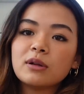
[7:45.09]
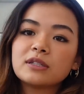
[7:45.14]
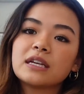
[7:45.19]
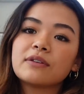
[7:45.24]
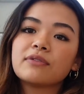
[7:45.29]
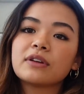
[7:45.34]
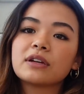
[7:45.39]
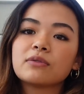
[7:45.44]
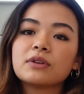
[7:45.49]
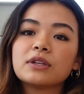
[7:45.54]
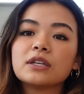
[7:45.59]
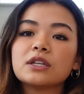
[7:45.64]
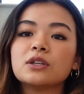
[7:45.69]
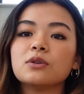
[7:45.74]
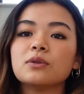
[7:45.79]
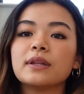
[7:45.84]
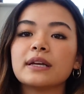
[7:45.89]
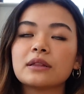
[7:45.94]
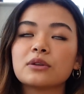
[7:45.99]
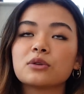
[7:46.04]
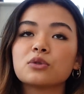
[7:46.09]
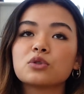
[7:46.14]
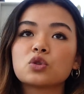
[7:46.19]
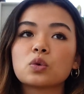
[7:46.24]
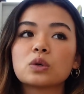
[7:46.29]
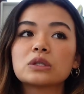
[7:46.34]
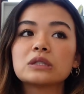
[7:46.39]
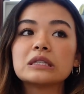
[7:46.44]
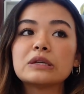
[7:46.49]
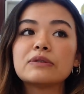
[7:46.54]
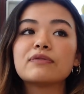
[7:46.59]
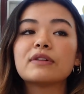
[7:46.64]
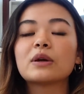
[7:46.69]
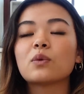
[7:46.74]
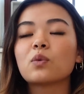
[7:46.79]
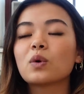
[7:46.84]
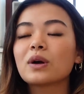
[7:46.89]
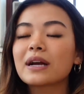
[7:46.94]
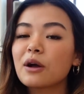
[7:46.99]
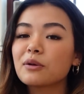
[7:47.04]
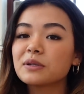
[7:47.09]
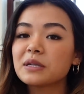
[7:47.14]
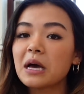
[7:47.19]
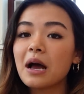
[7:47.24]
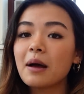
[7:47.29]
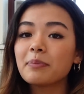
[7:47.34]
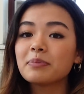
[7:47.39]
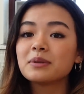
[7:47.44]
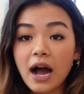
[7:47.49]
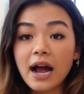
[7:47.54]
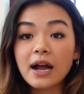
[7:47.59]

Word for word: Plus they have like really cute like little short sleeve like workout tops.